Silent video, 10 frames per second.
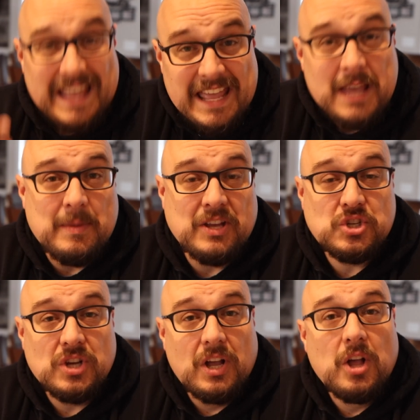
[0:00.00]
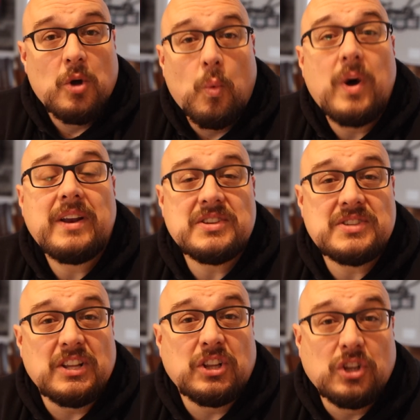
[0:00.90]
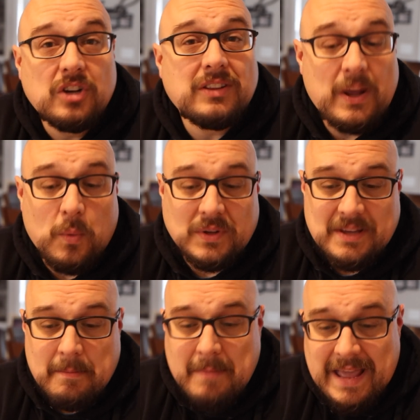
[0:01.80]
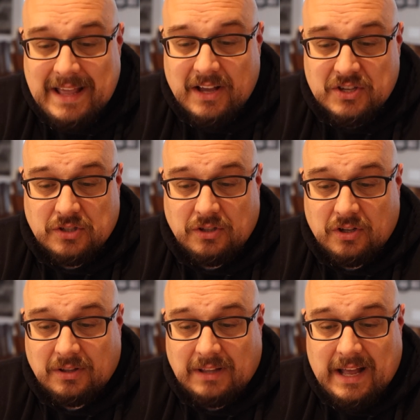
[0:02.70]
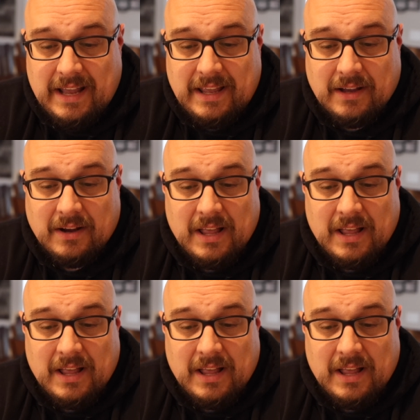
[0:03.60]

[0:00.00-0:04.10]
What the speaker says: image. What does it look like? What's it make us look like?